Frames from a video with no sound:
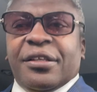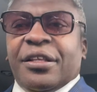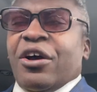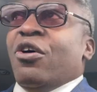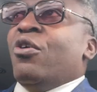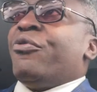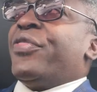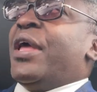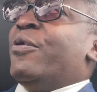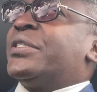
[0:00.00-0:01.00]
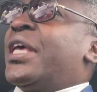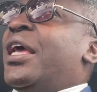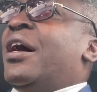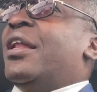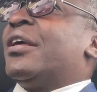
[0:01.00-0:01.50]
The whole thing was
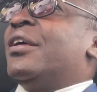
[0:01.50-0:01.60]
chaotic.